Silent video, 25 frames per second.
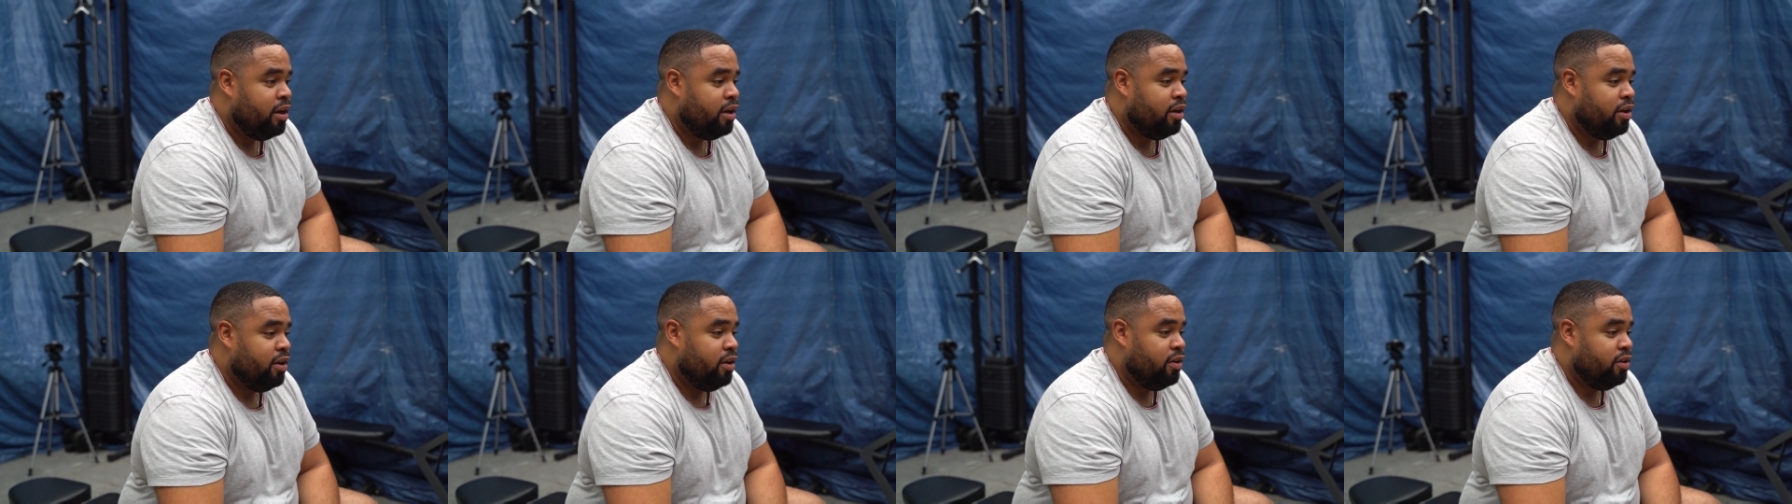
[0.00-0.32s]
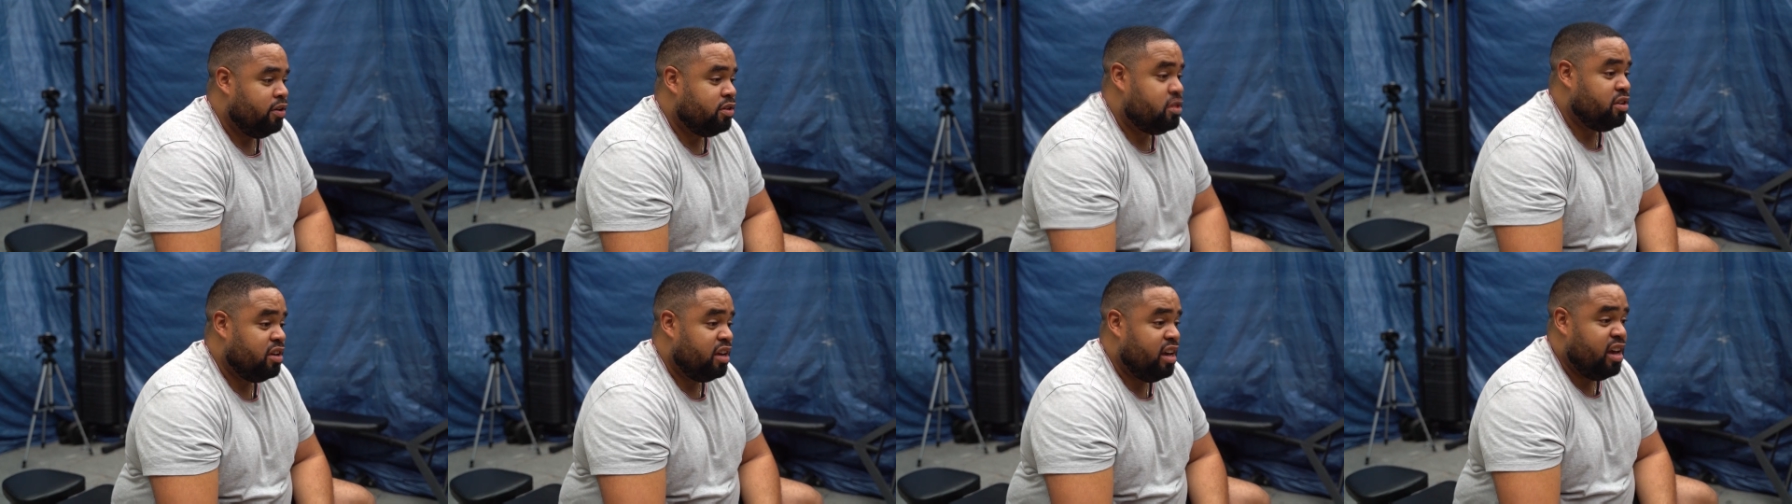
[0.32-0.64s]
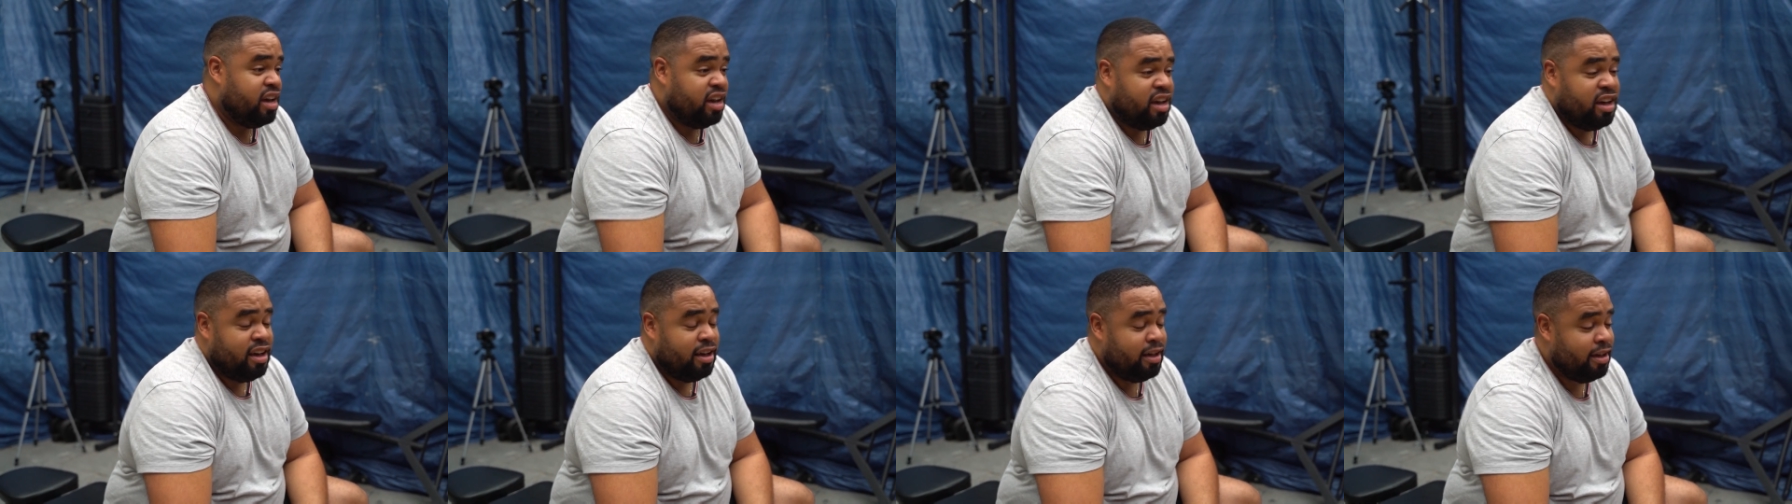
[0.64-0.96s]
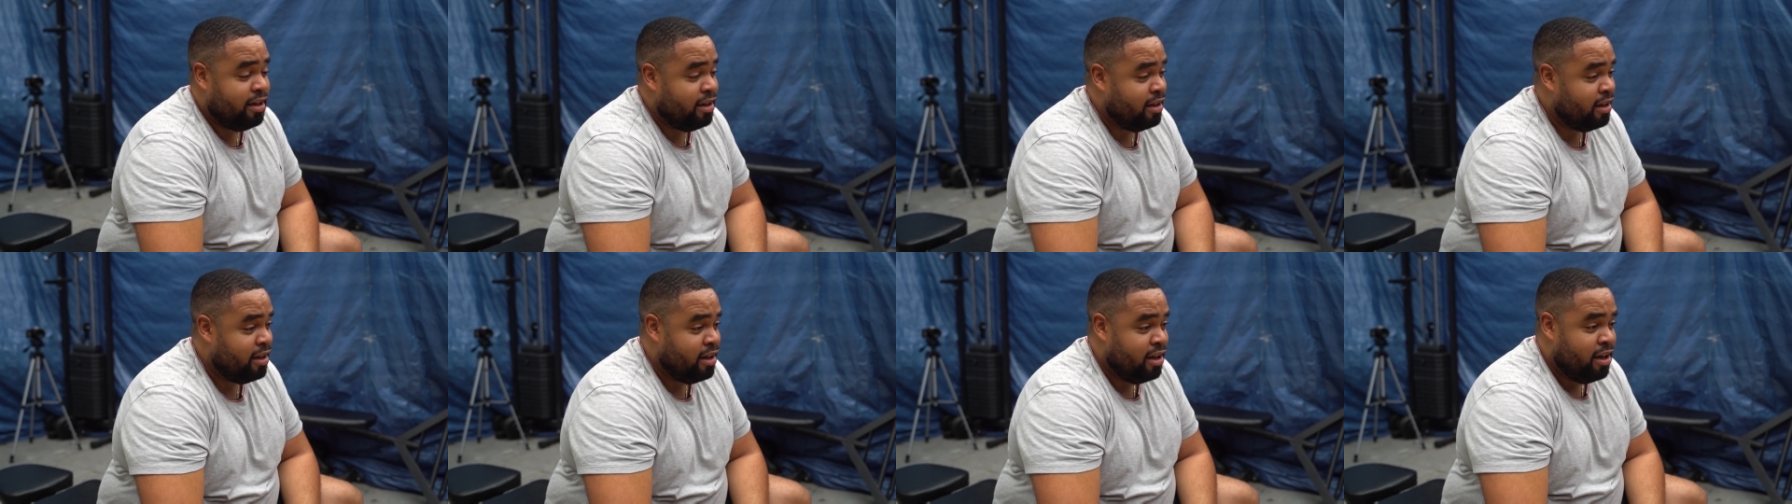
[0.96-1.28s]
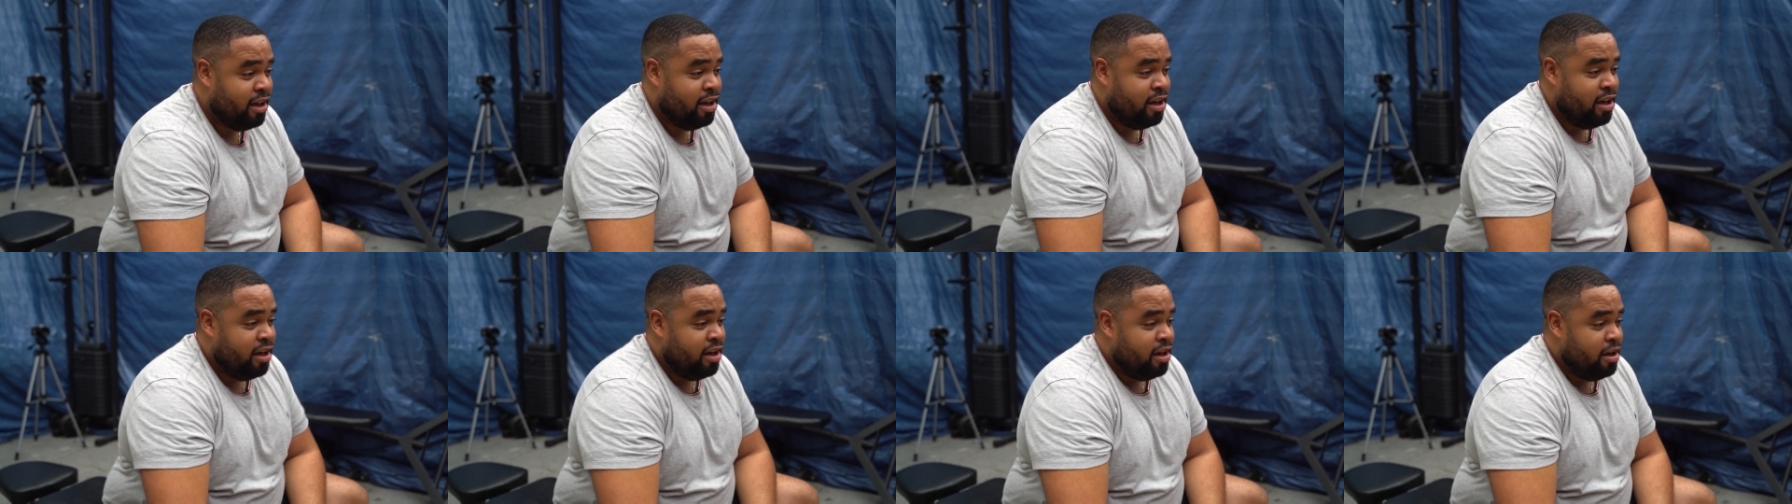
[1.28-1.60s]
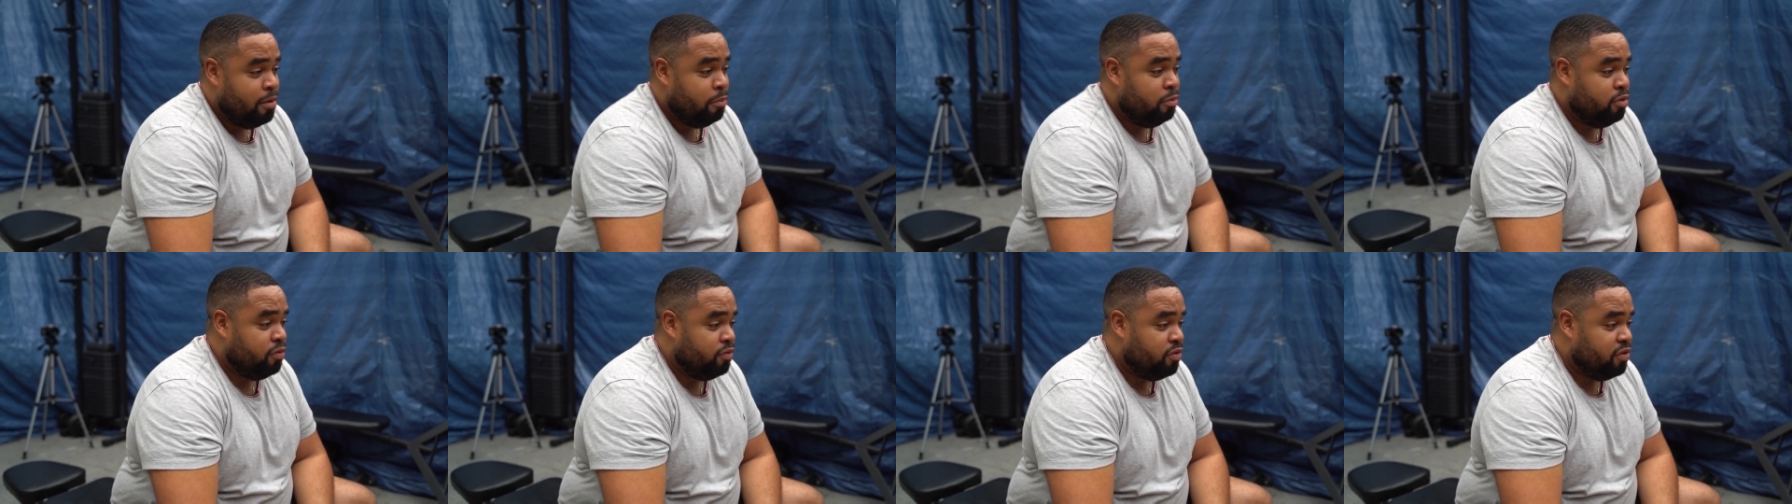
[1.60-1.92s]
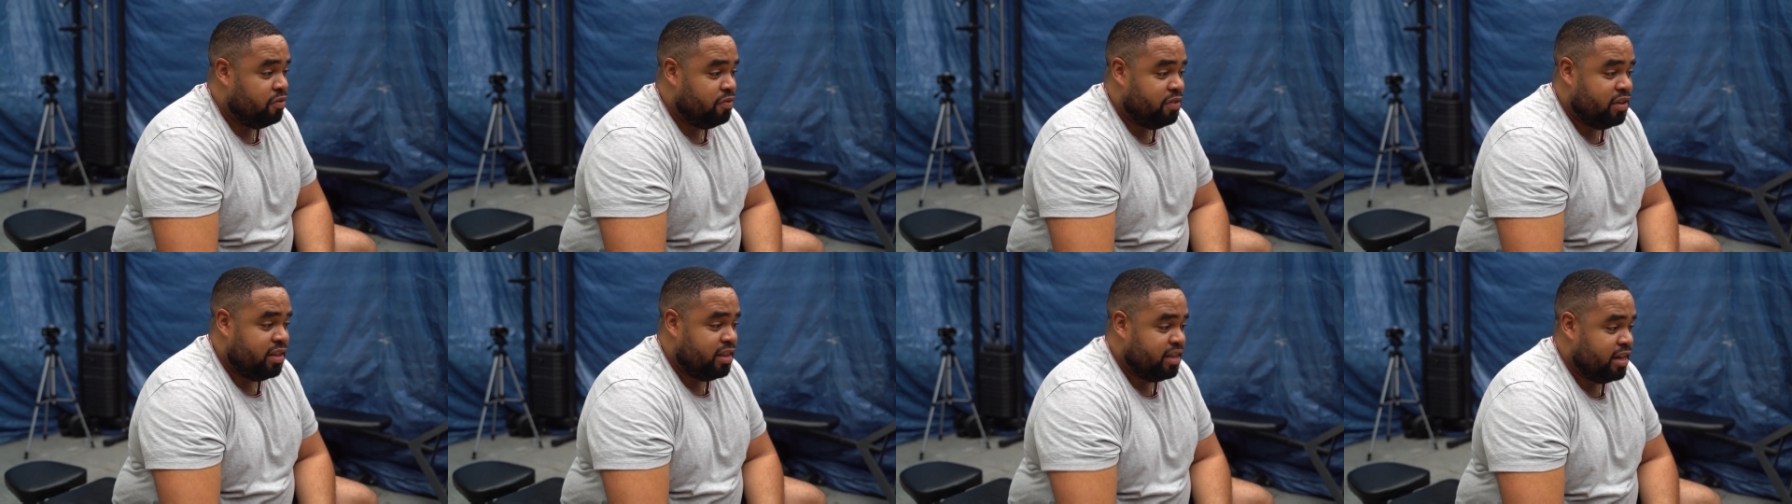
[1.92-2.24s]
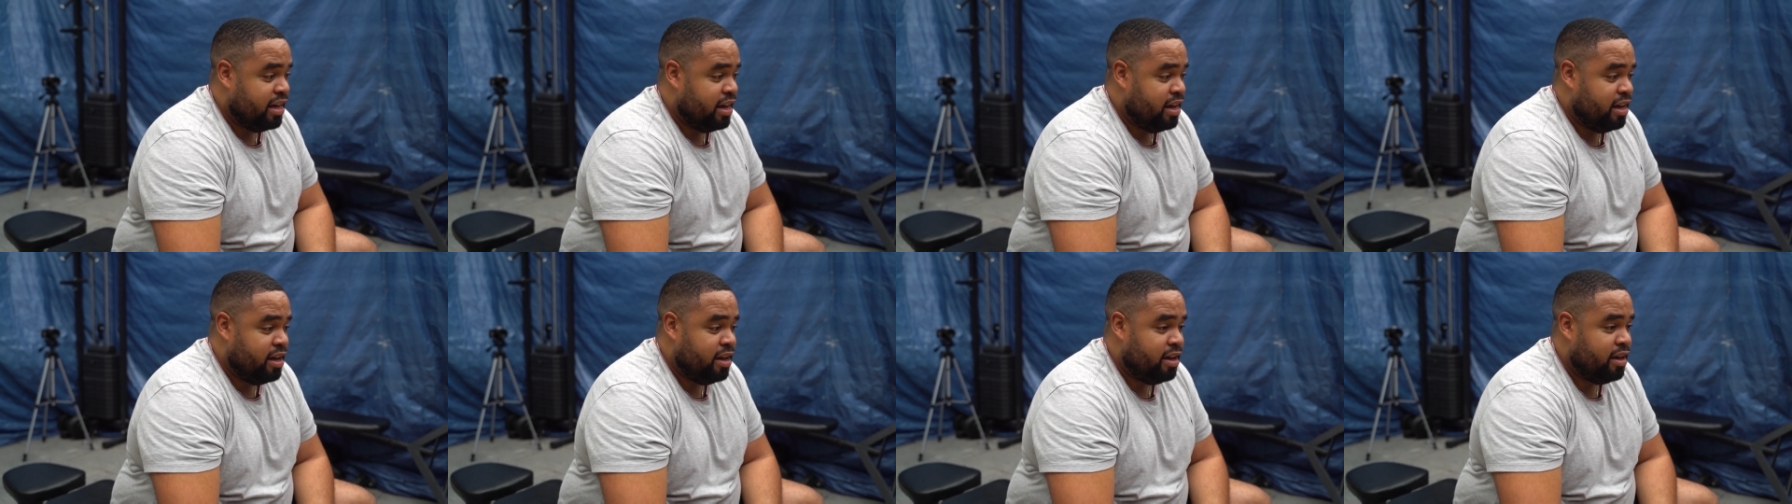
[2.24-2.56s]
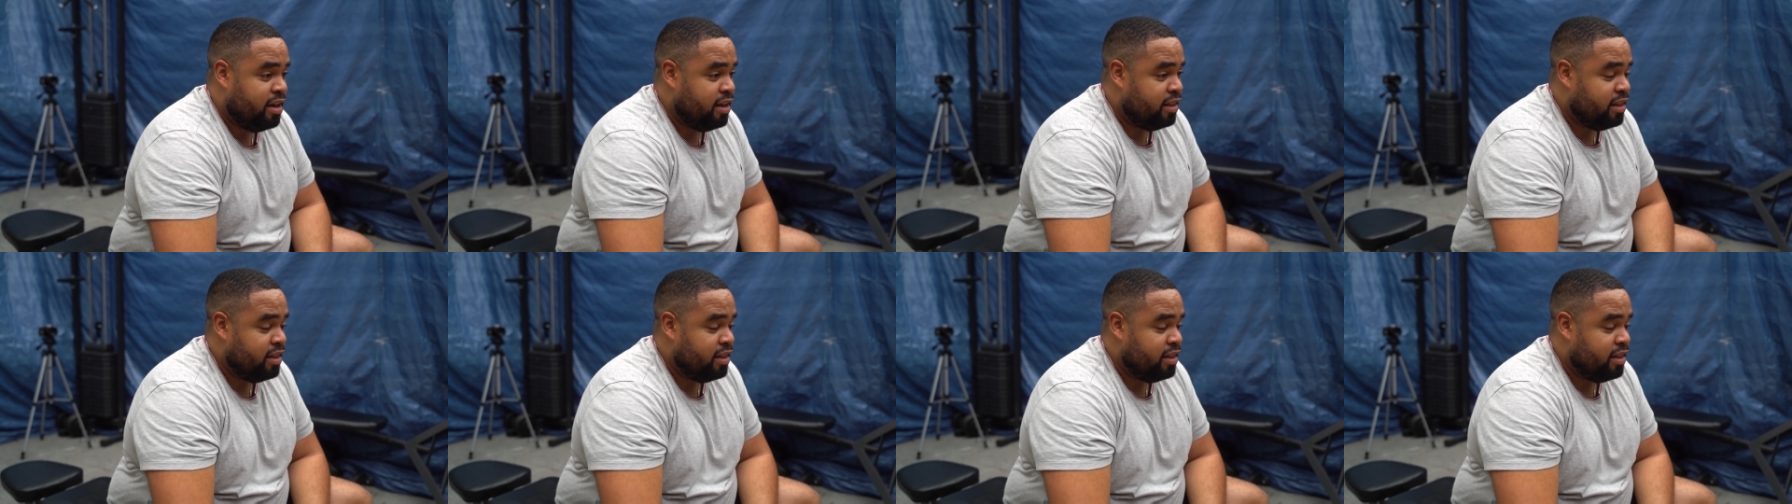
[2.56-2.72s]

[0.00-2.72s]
You know, so yeah, moved over there,